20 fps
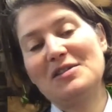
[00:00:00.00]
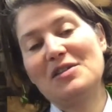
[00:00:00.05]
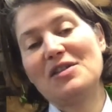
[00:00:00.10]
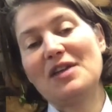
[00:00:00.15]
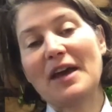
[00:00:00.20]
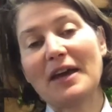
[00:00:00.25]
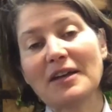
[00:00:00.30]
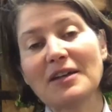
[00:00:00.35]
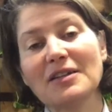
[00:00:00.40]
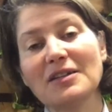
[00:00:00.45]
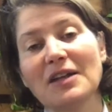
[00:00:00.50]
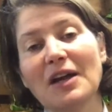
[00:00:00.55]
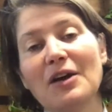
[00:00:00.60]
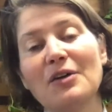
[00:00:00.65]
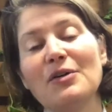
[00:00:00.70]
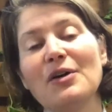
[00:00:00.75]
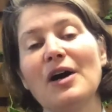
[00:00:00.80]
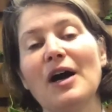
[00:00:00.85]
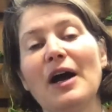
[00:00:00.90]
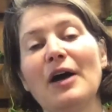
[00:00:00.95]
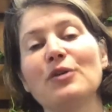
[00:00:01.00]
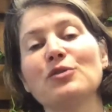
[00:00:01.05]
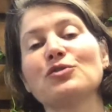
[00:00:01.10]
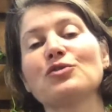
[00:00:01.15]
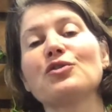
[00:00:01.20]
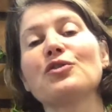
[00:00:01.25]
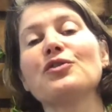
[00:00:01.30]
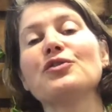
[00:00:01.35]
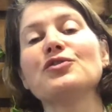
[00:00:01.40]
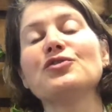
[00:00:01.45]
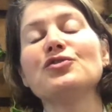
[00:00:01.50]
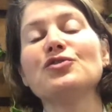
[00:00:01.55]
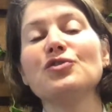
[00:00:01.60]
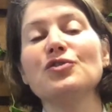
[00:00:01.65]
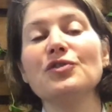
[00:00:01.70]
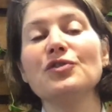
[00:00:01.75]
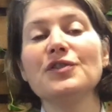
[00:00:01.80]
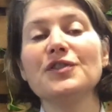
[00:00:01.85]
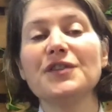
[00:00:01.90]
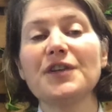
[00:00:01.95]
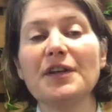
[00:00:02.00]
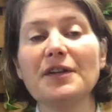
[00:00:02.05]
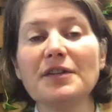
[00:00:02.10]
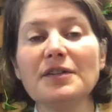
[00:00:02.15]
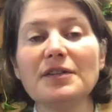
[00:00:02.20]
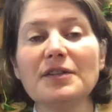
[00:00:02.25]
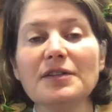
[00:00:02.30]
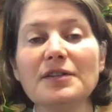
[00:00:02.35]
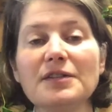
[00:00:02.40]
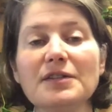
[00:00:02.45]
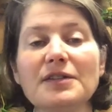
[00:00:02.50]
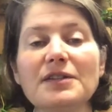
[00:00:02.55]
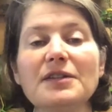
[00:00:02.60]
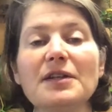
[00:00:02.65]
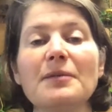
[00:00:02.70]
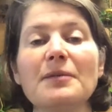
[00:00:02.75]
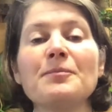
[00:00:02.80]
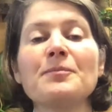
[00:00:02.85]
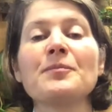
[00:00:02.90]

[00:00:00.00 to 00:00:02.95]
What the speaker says: thanked our outgoing student senators